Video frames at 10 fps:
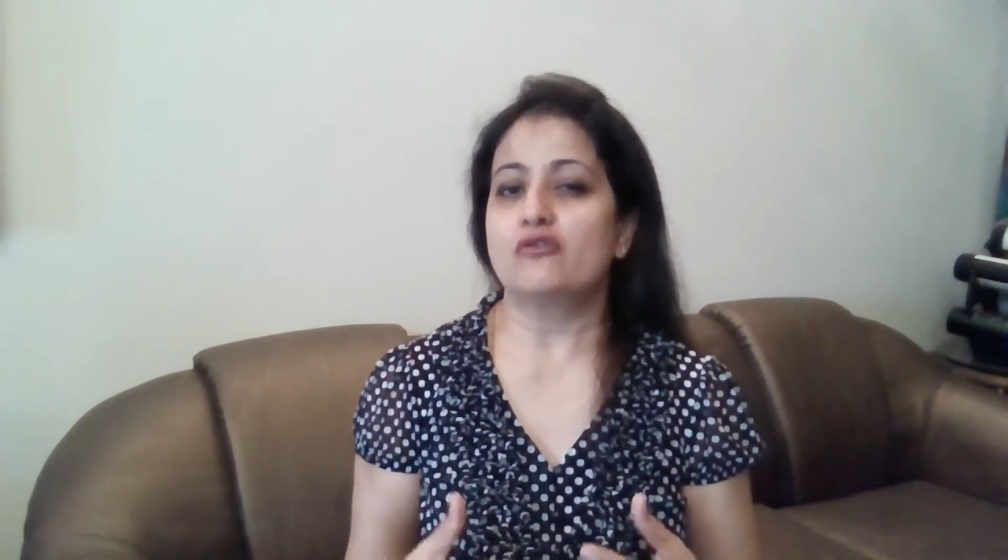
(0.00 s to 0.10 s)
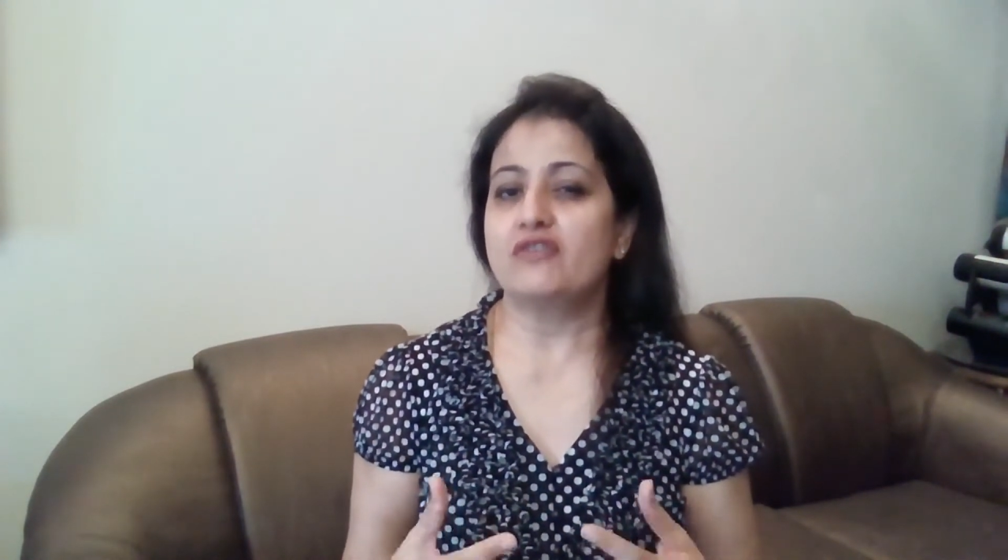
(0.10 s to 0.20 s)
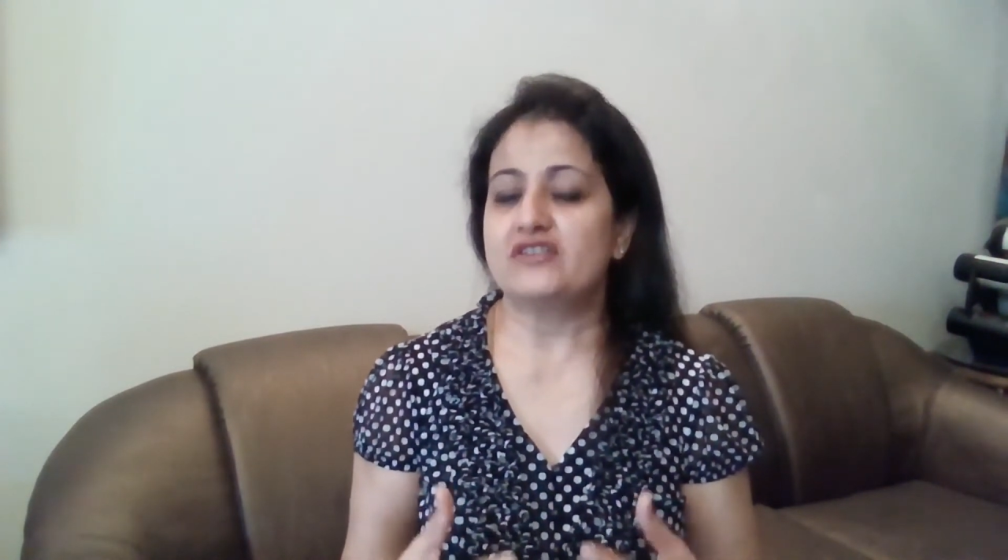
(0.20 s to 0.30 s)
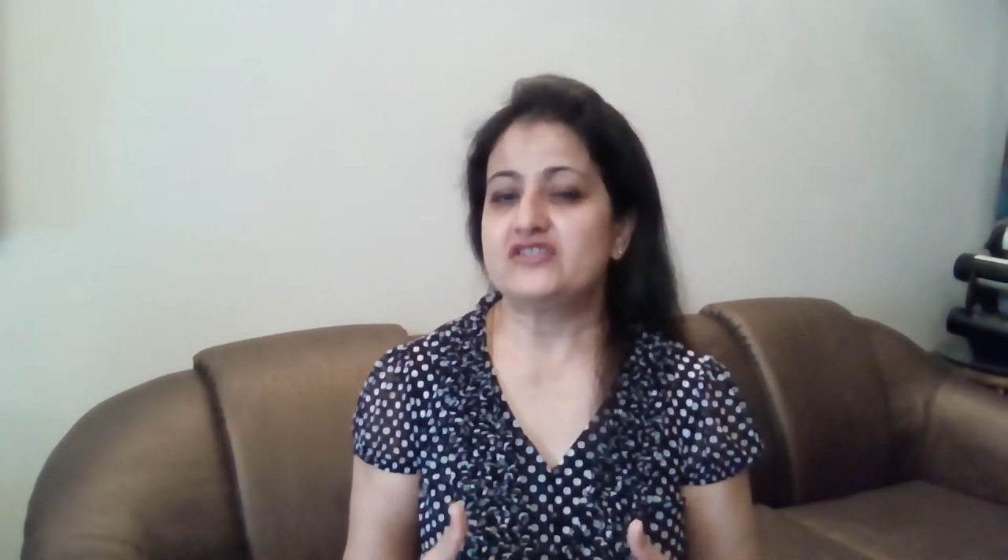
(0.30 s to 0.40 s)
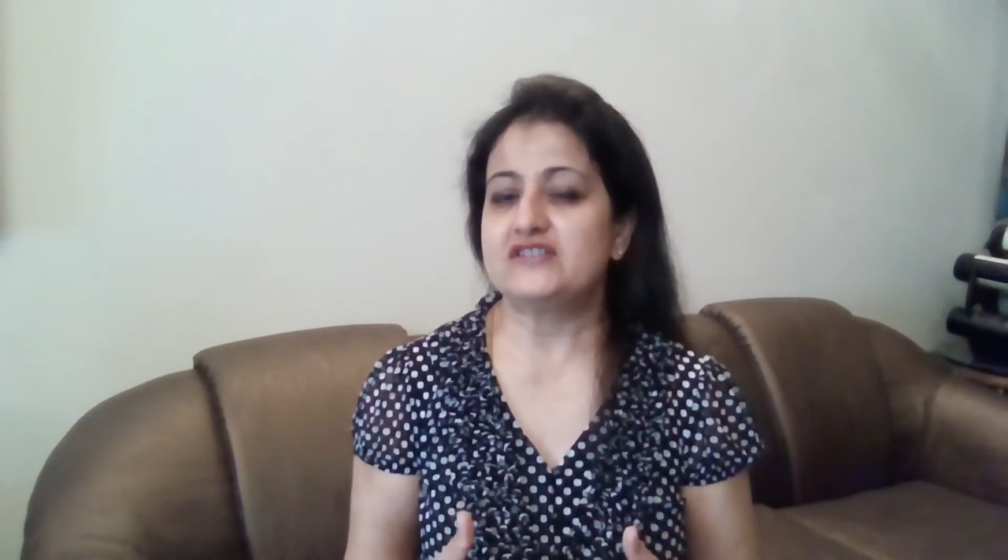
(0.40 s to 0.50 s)

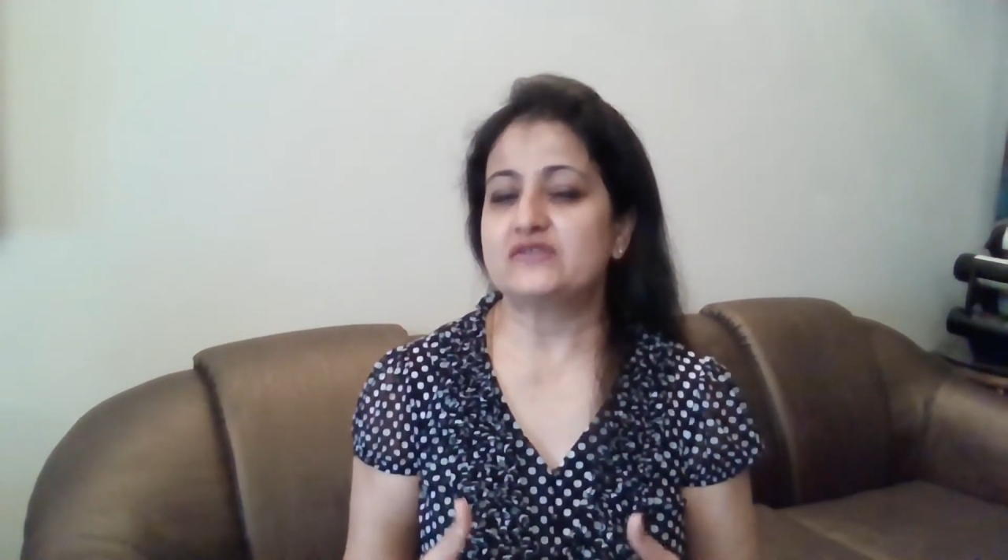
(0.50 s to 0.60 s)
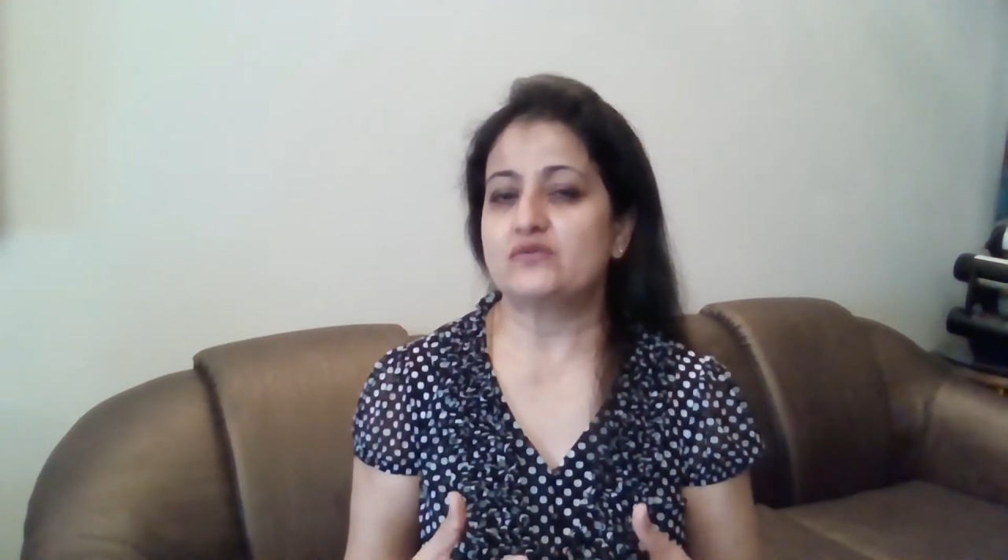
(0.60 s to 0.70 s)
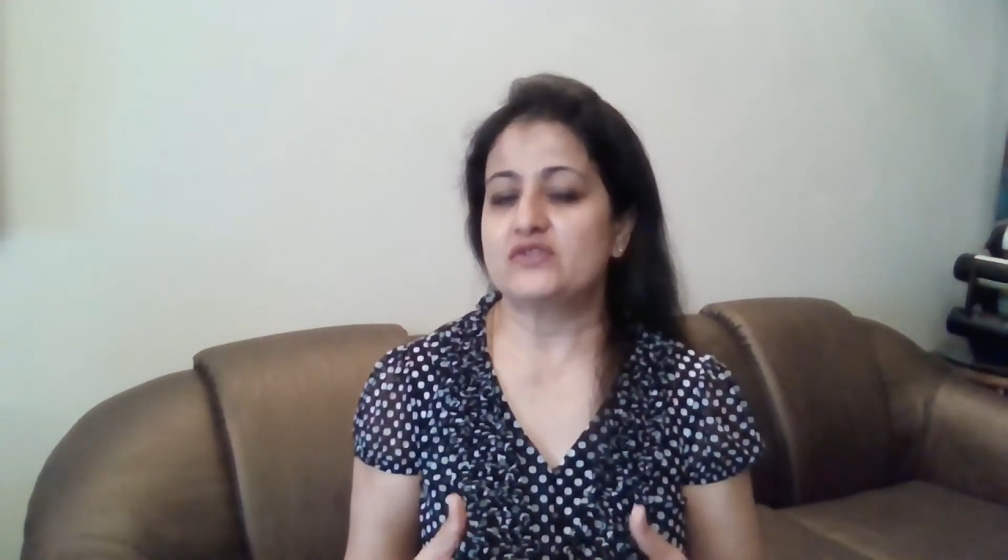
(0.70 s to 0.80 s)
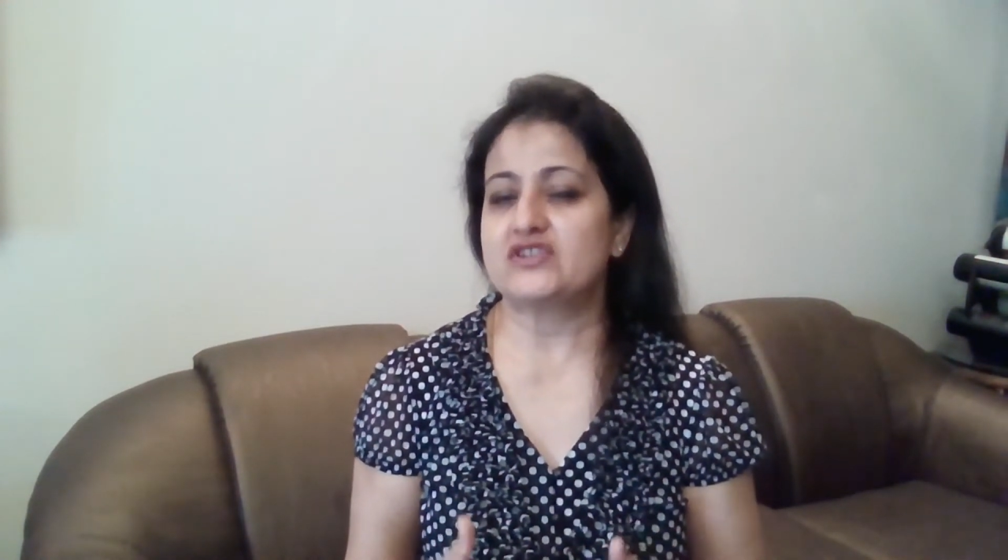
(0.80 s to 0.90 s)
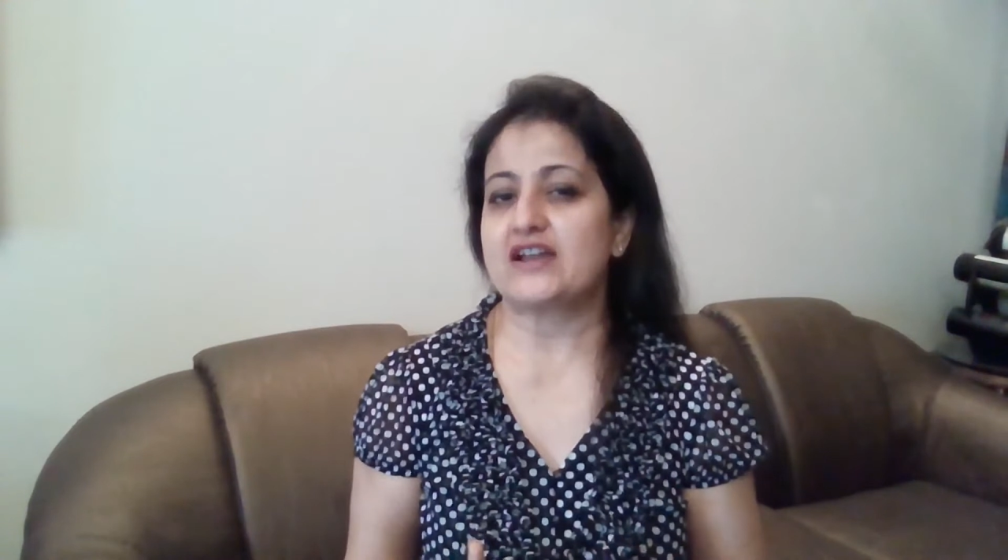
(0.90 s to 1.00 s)
veggies
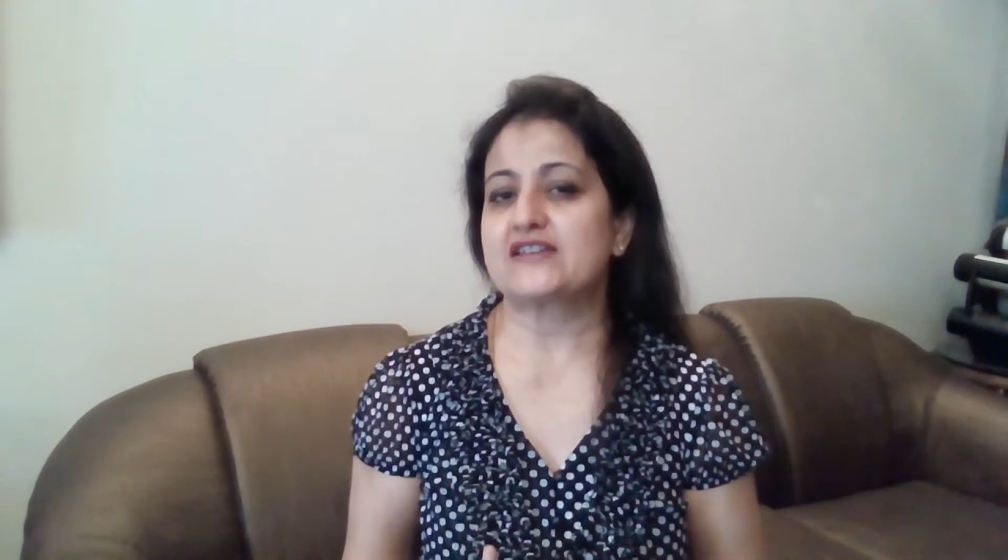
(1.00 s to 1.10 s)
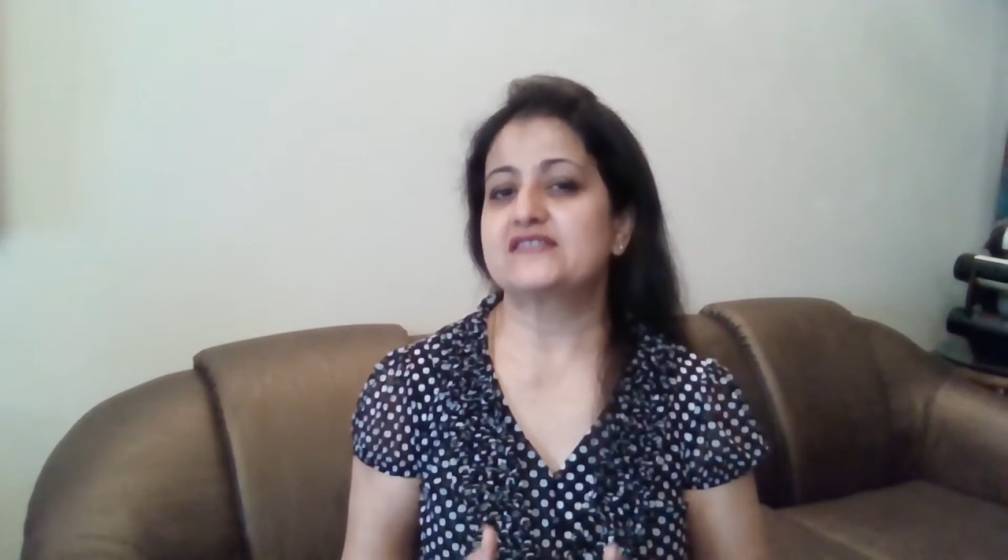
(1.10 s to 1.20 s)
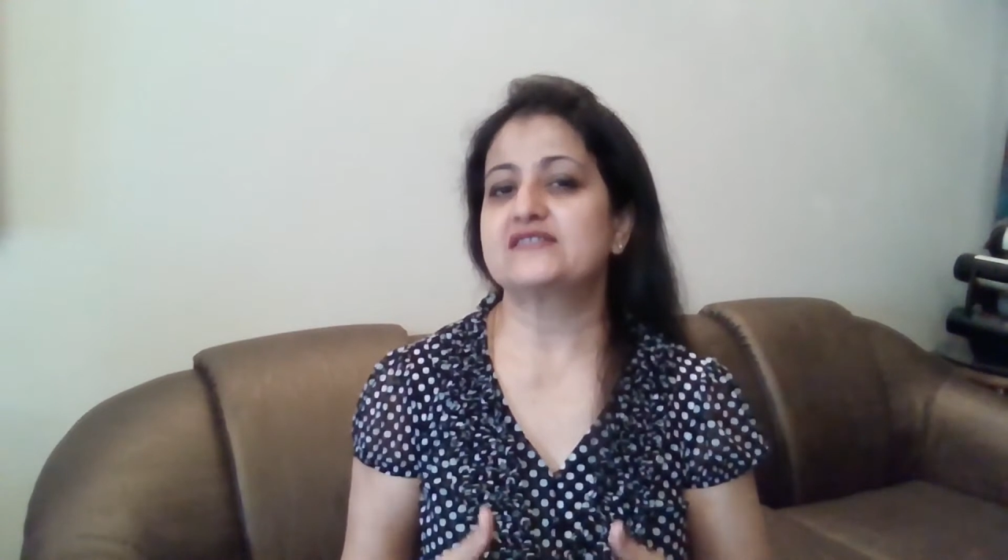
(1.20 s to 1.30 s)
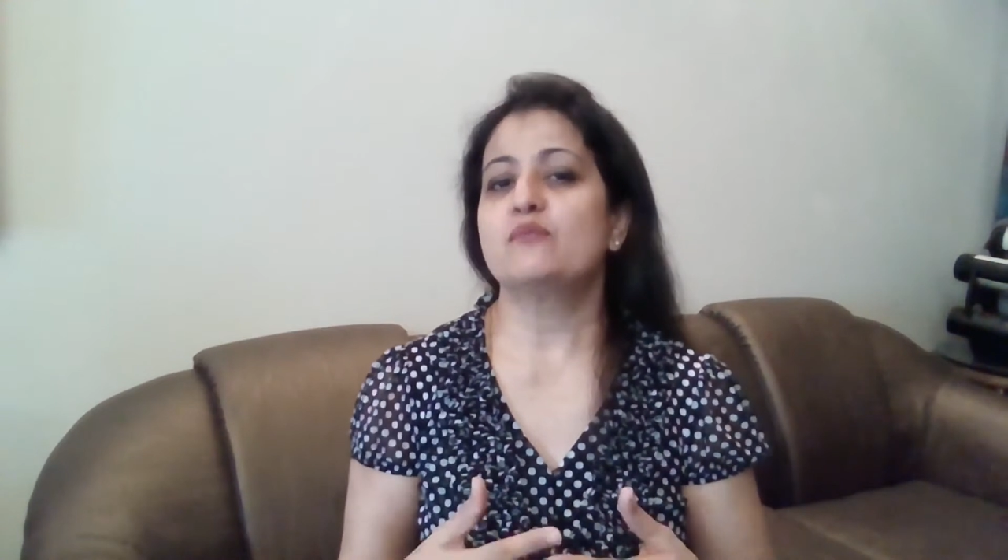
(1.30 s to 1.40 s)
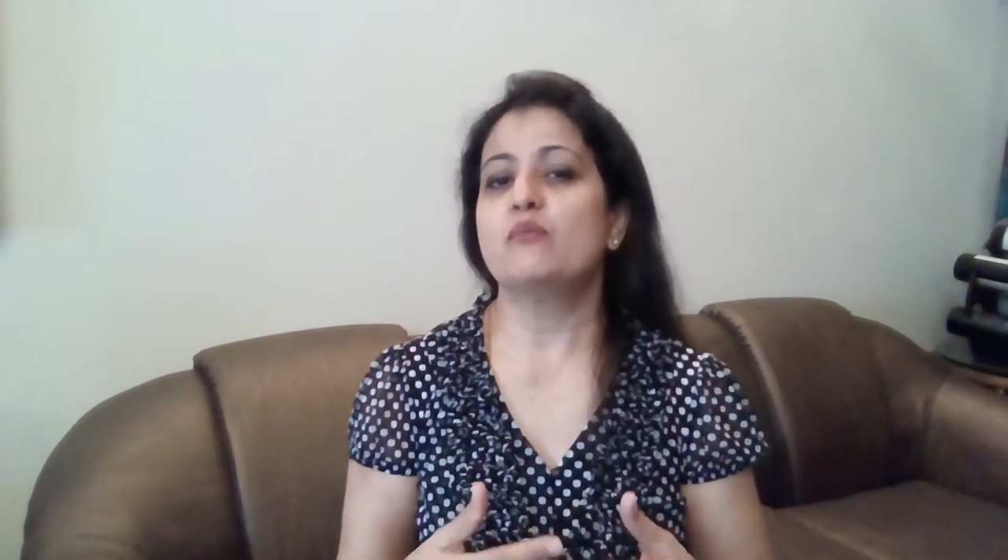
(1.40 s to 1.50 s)
which has